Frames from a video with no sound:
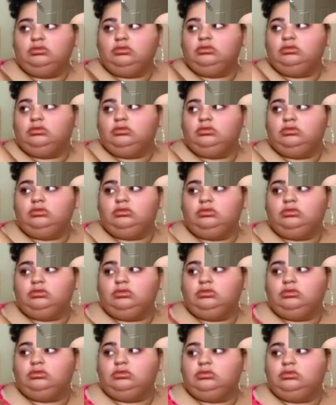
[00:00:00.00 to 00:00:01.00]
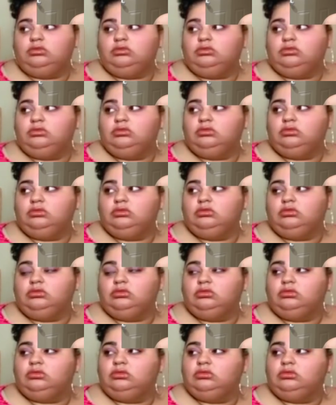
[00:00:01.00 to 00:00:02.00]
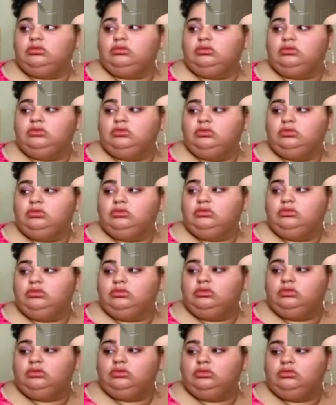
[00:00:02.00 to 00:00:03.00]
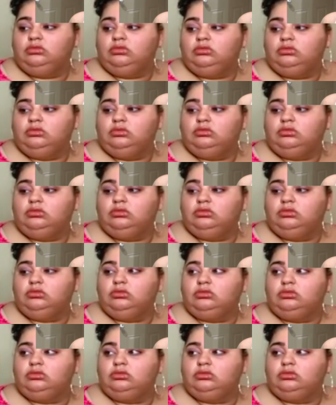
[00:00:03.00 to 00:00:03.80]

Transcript: No words are spoken by the person on screen.